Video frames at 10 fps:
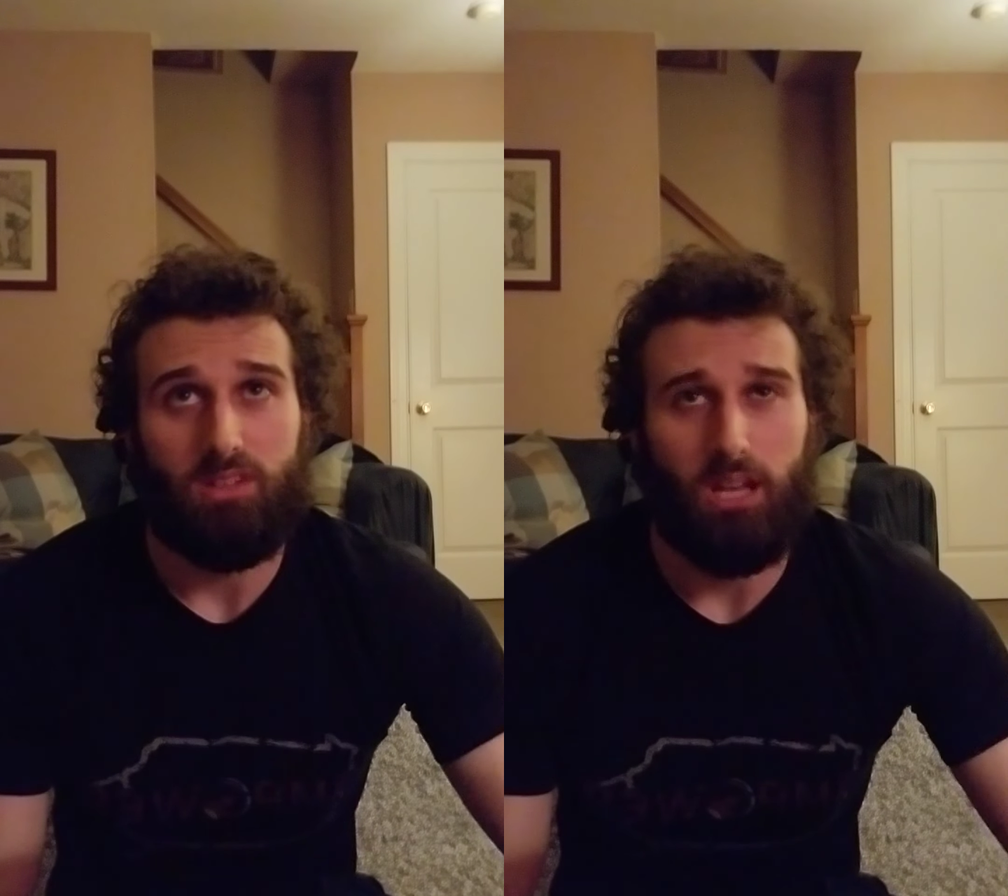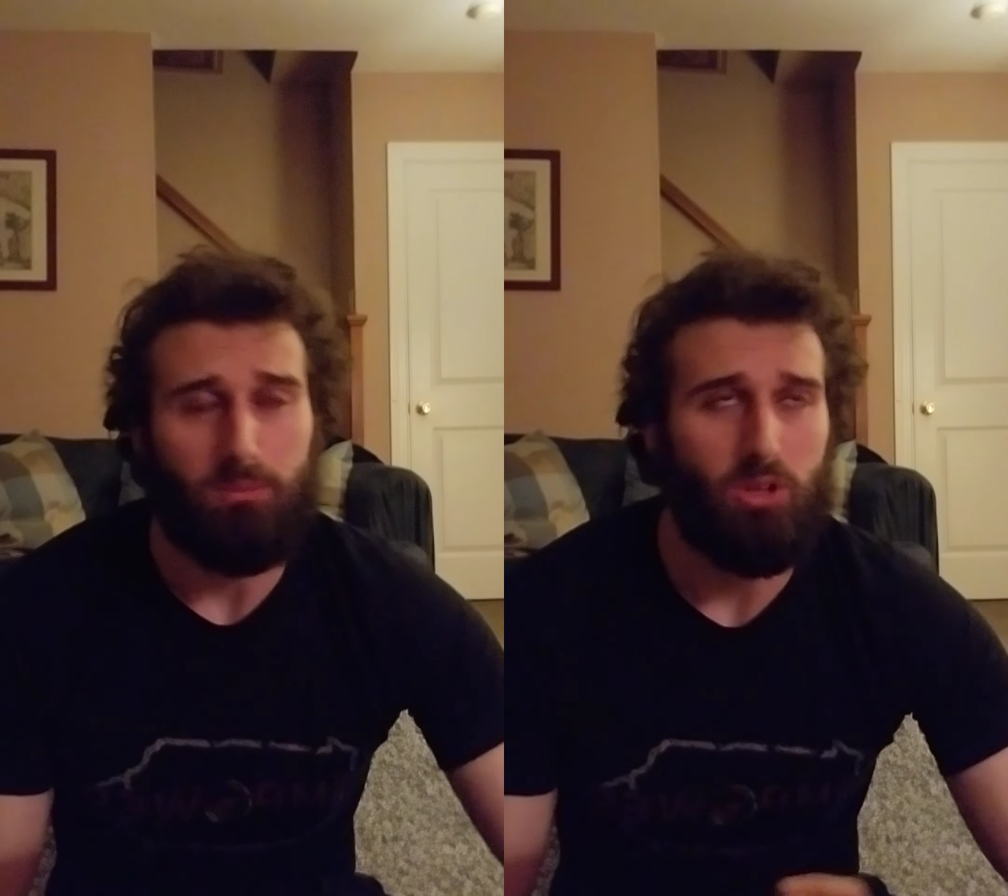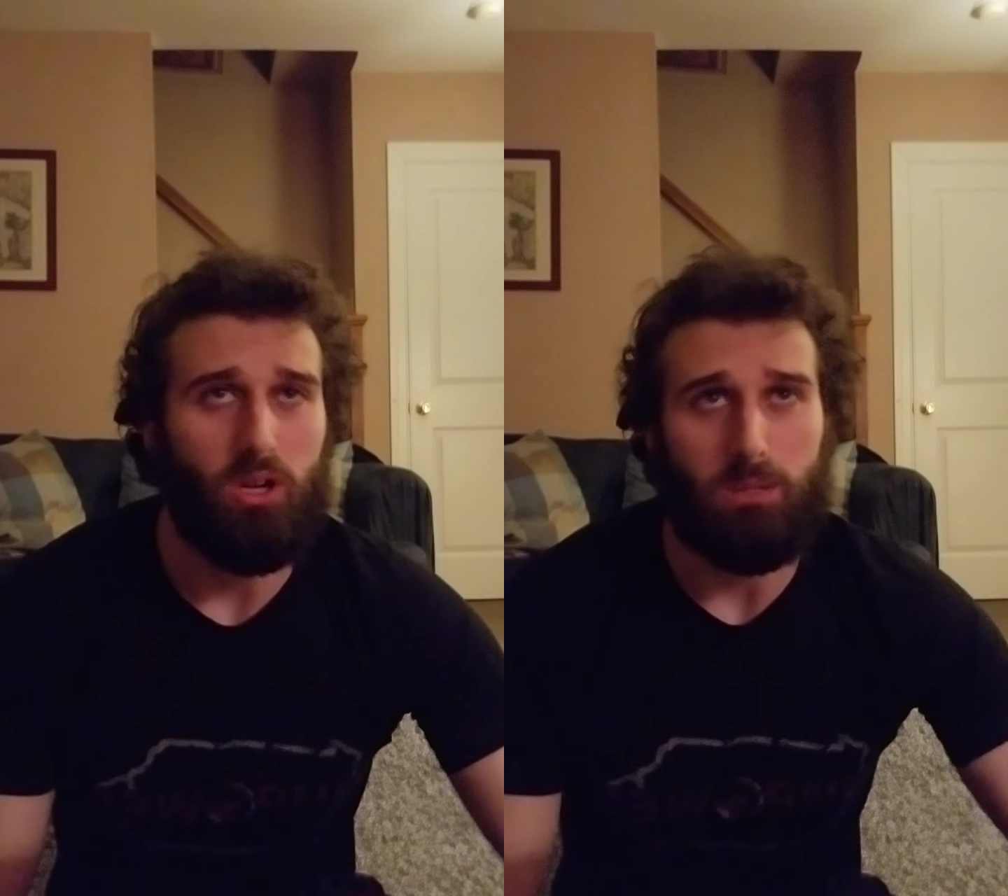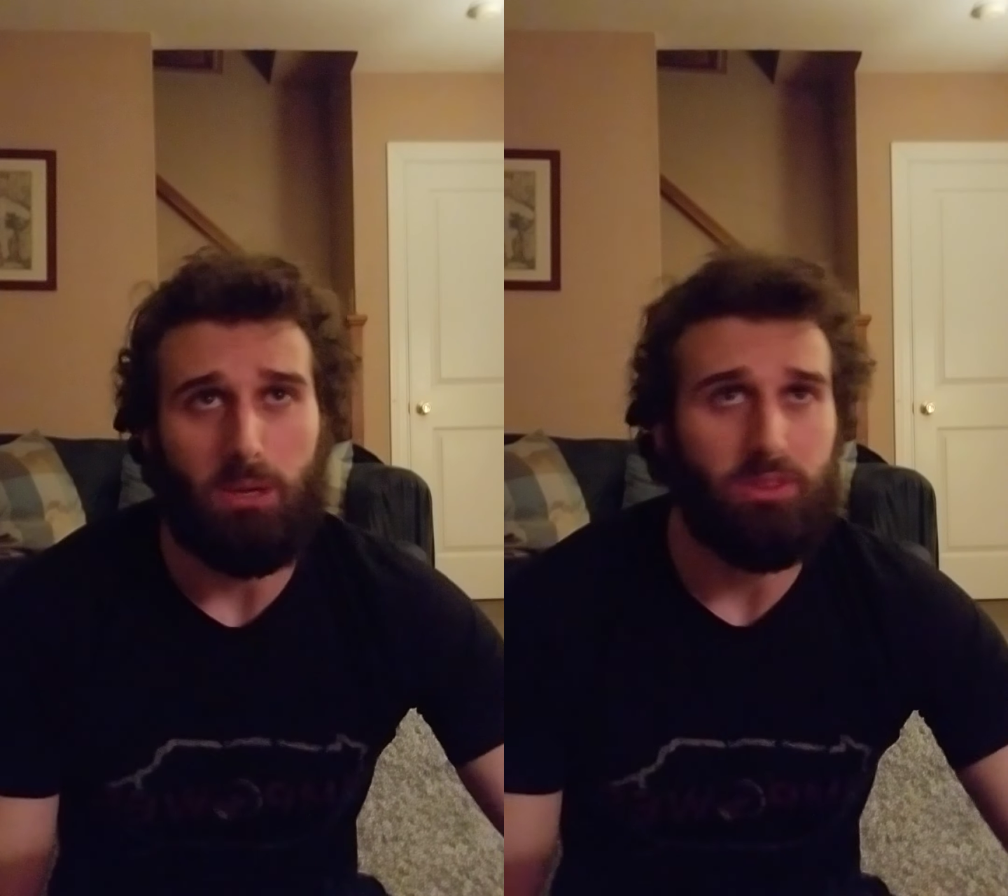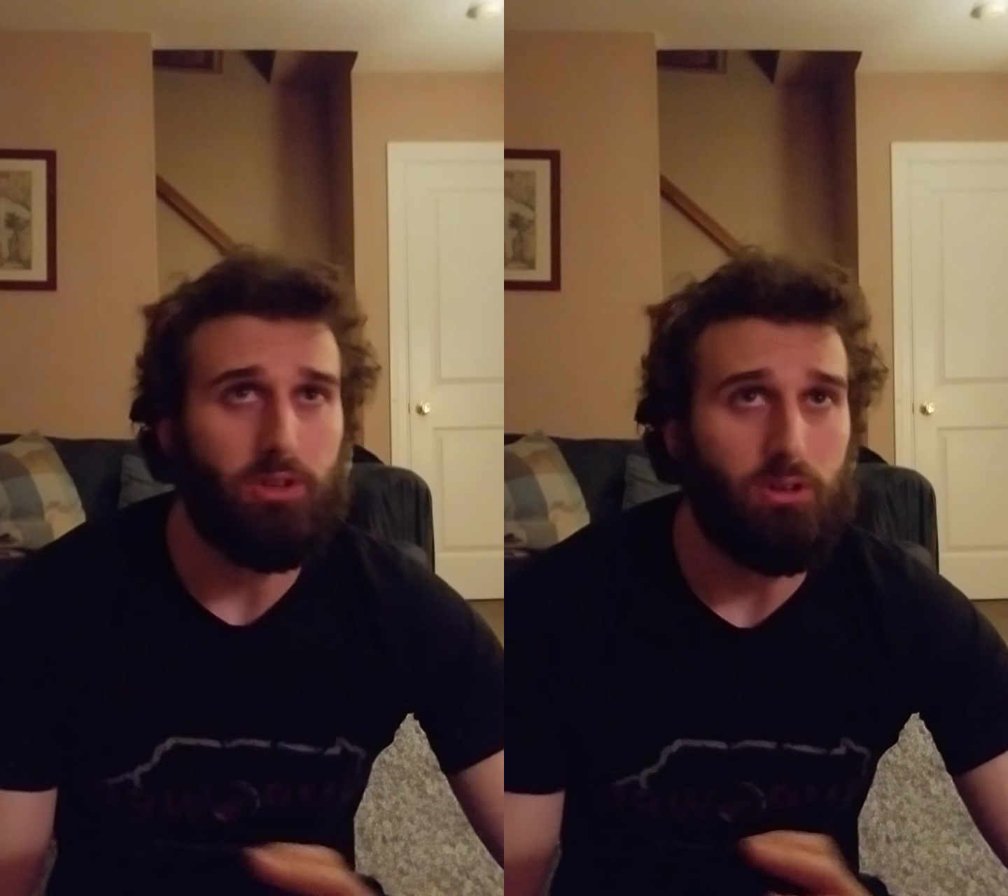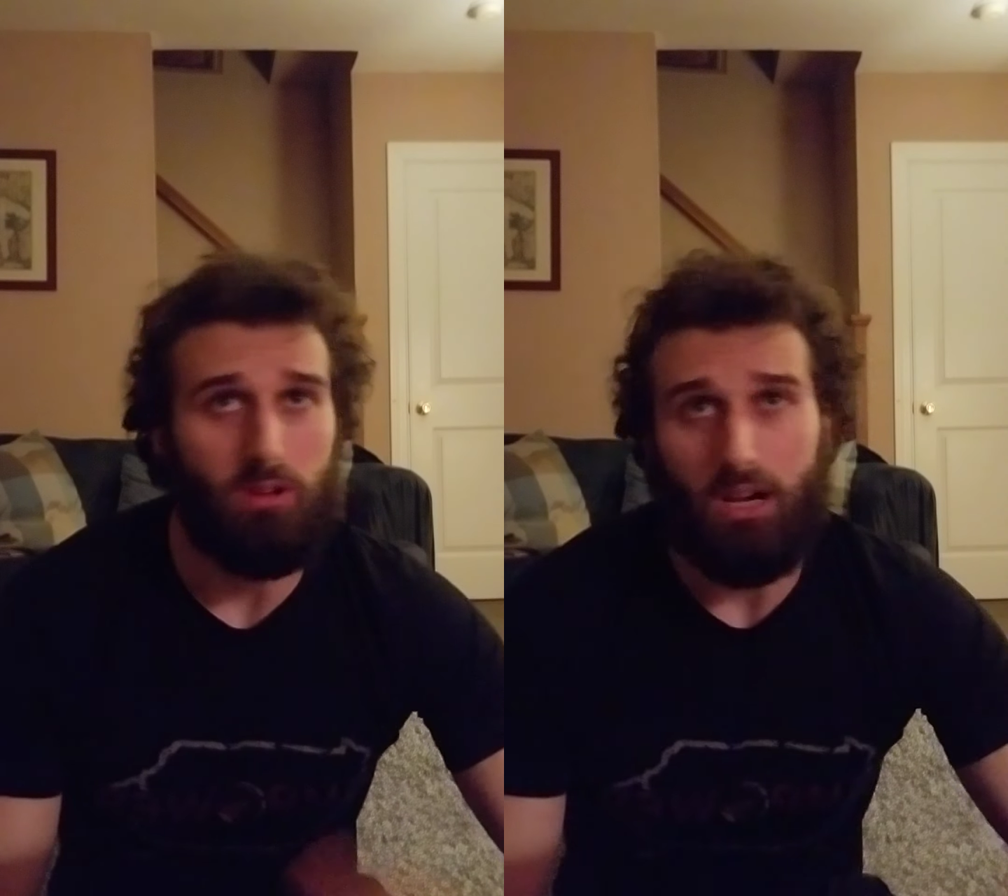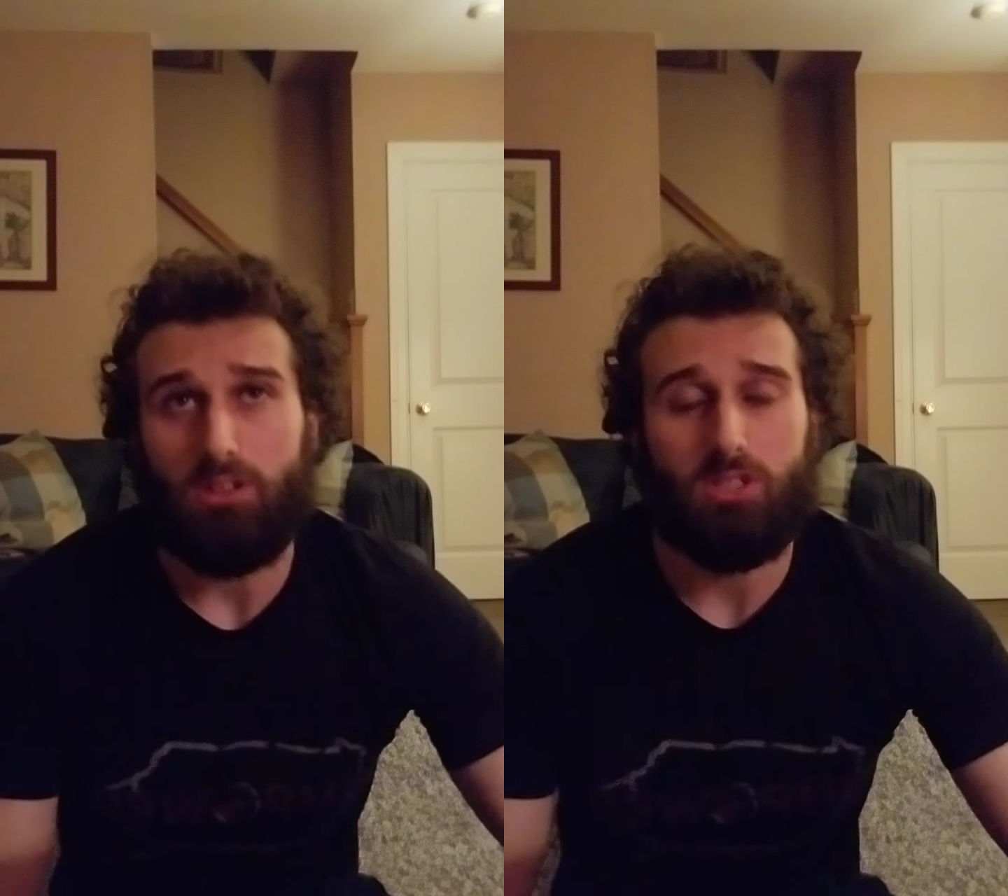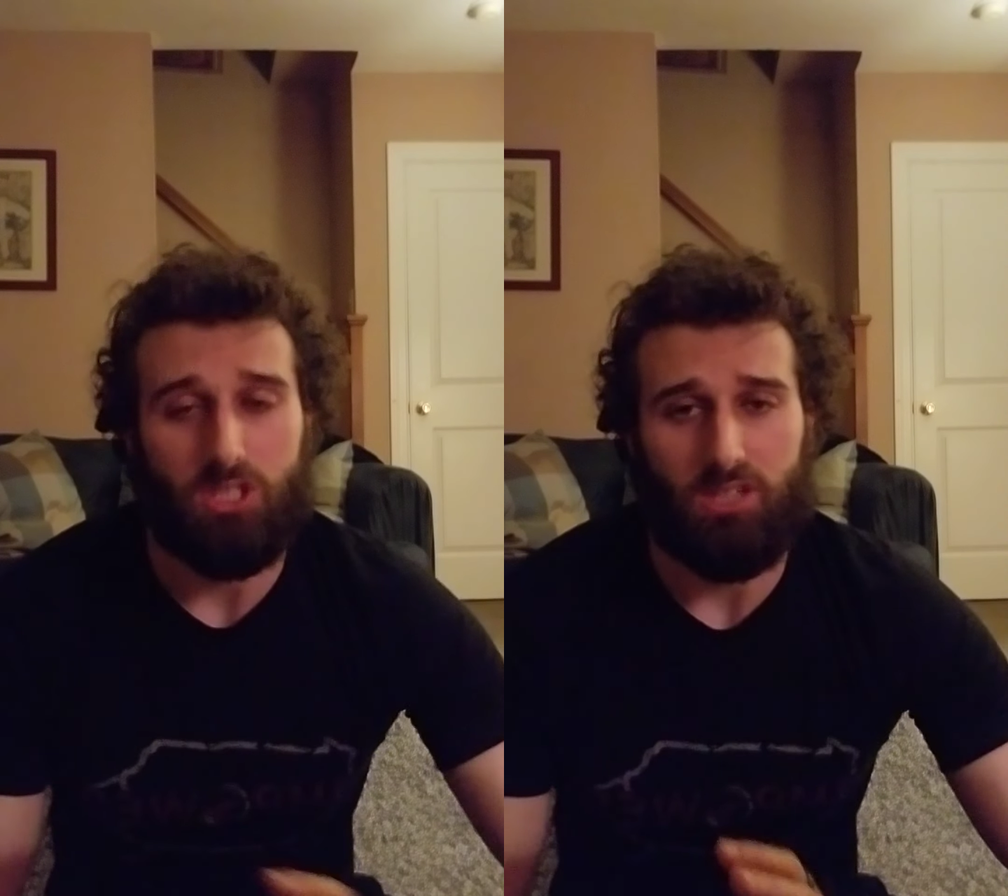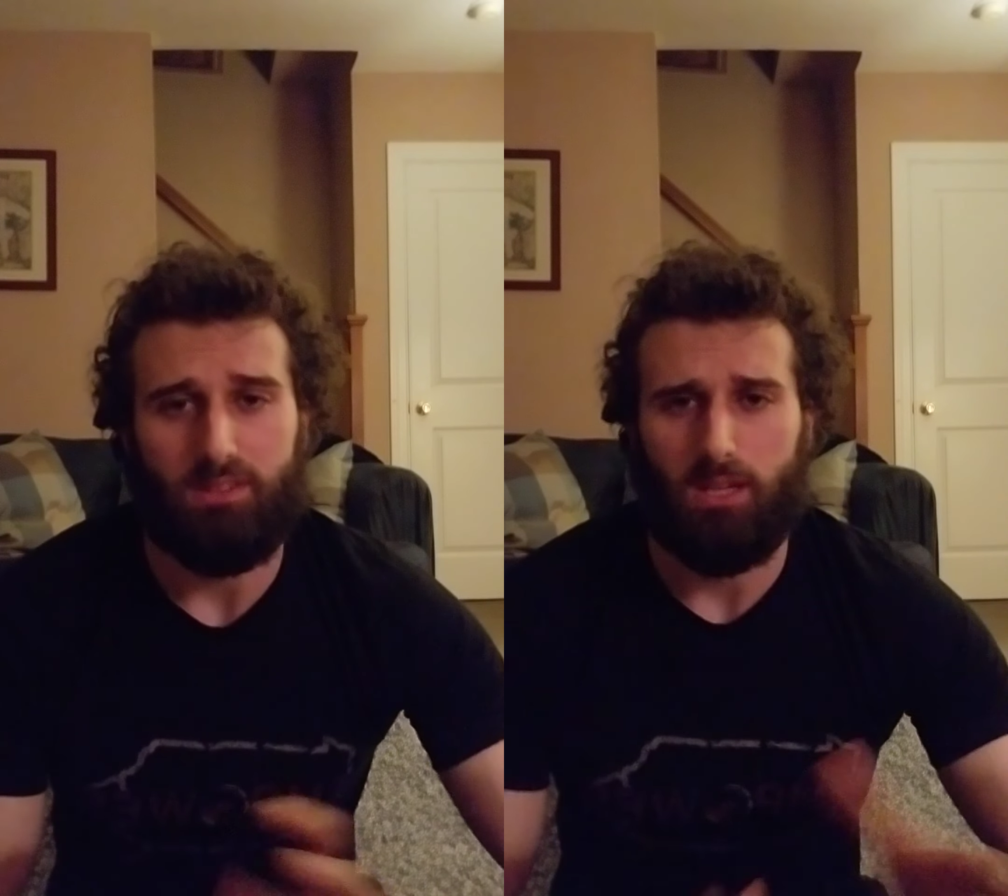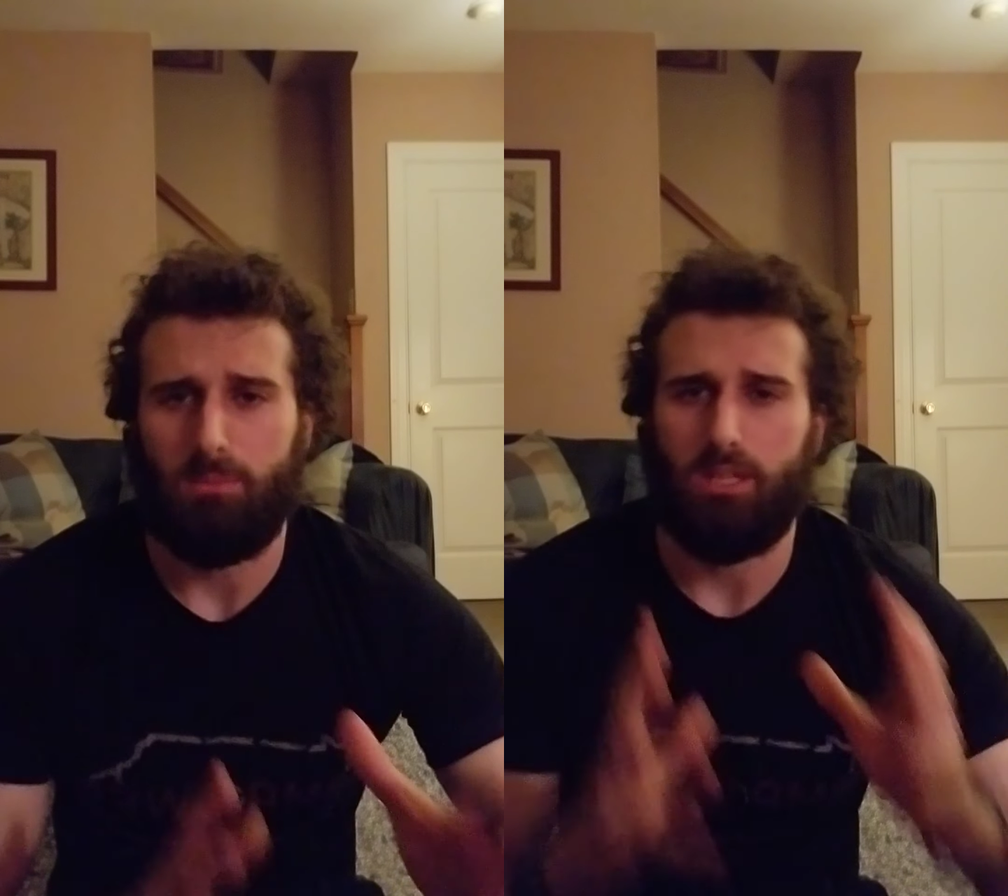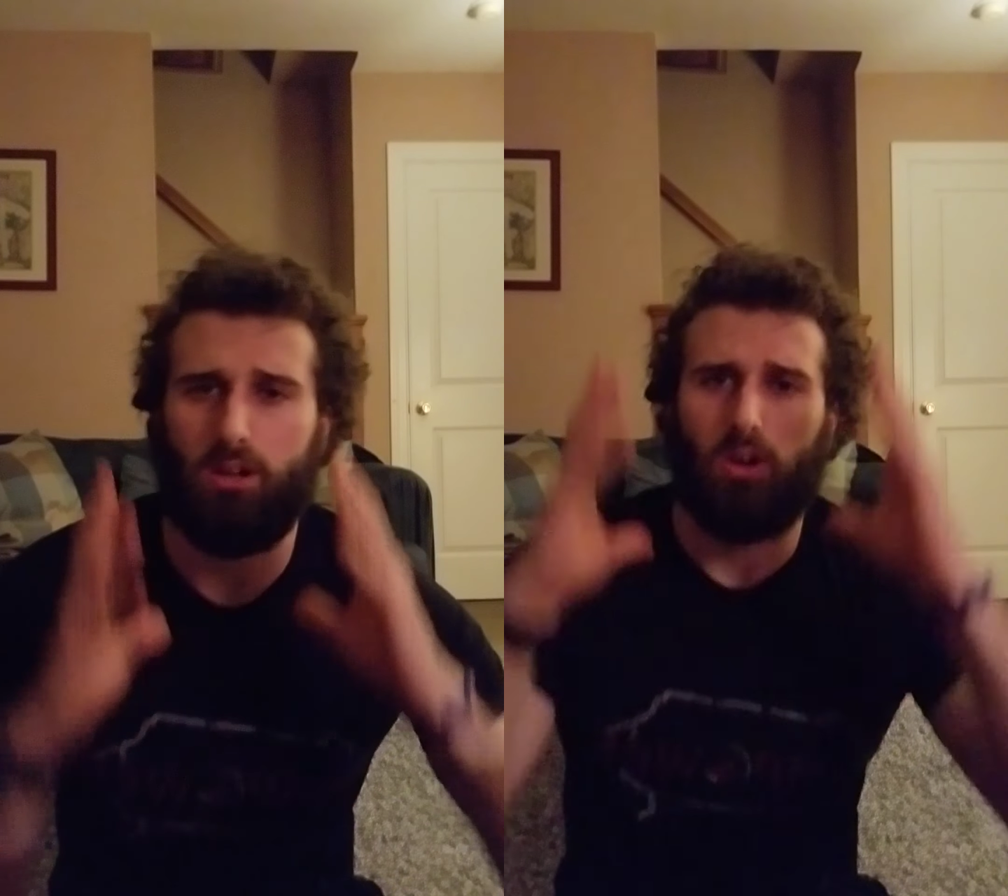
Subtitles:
and I'm talking about the neurology of them and the